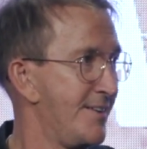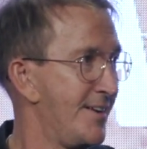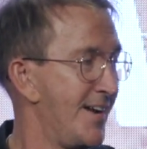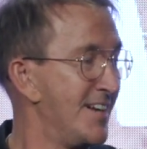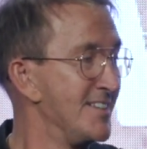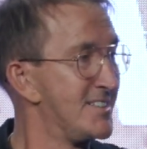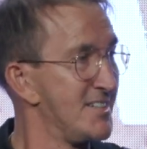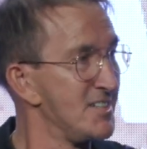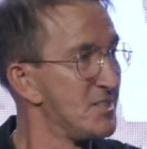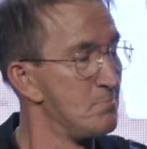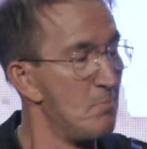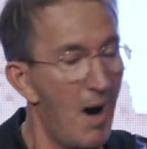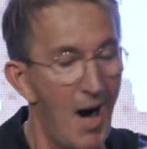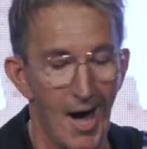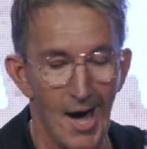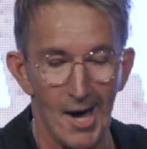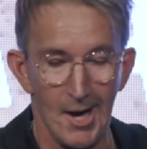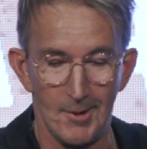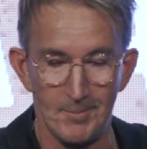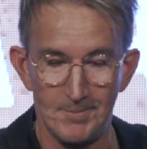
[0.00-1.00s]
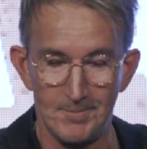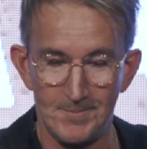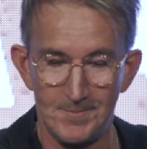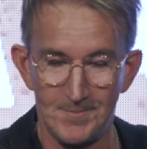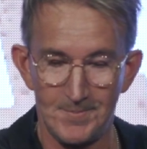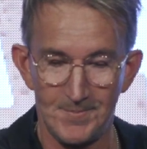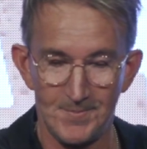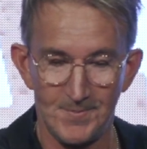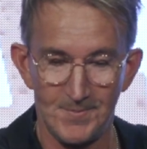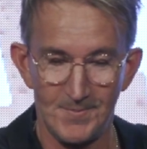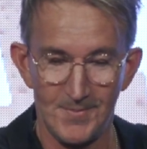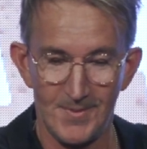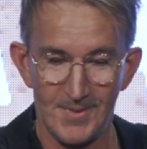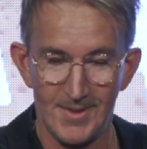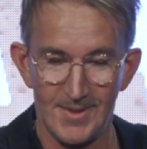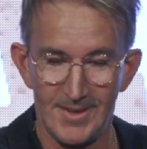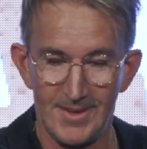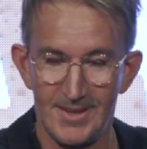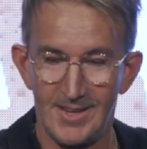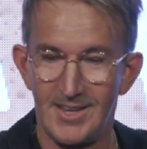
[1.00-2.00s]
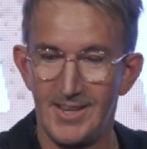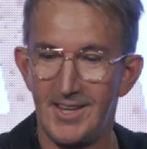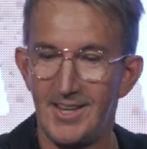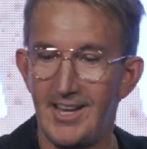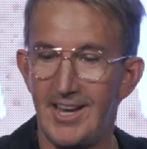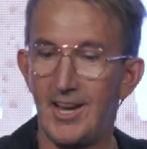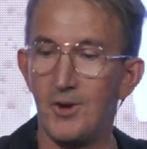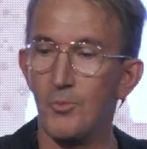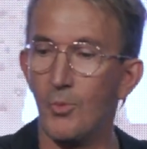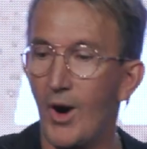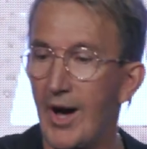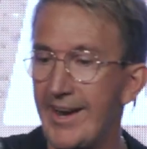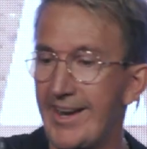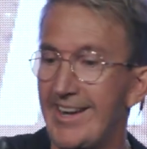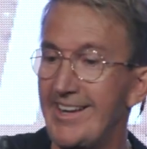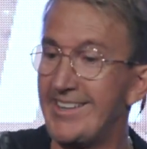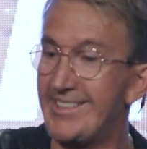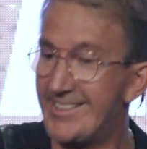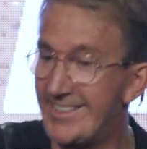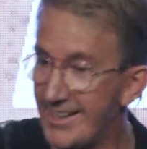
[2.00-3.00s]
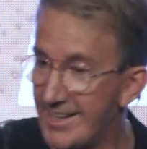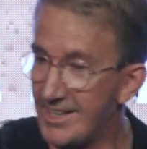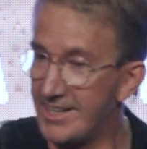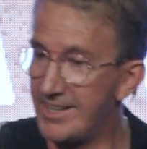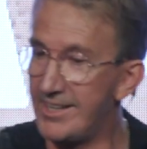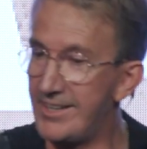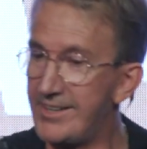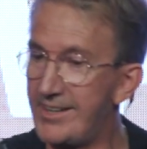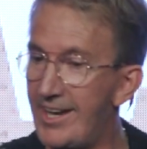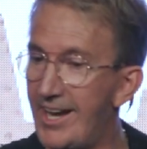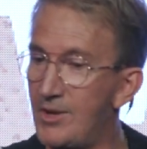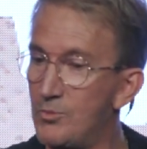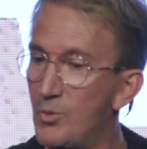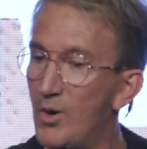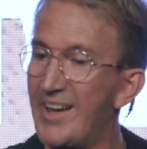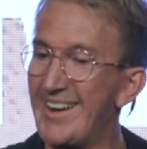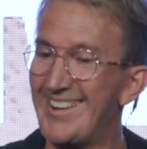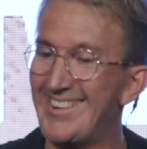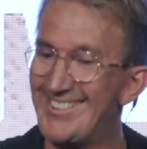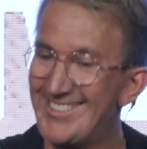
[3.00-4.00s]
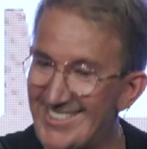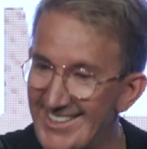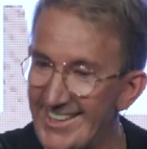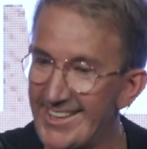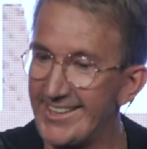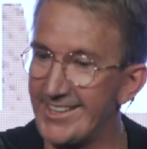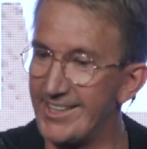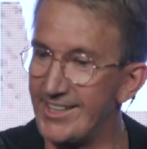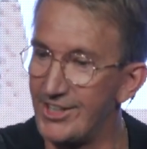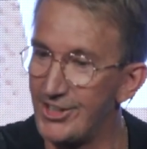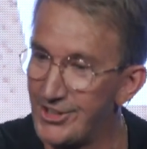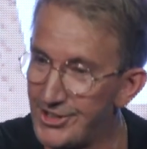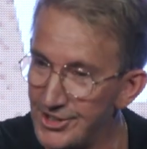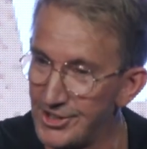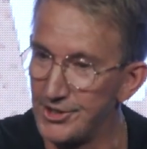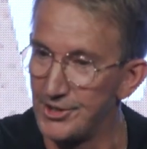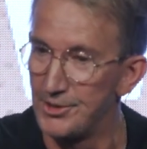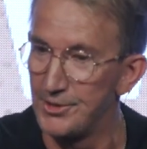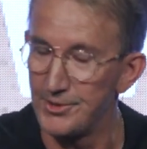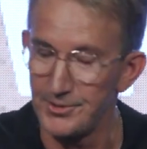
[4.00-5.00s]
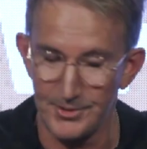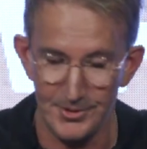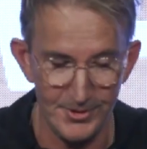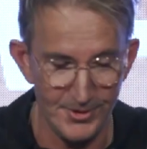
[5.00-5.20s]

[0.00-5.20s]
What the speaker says: as his mom in what he did and what he didn't do.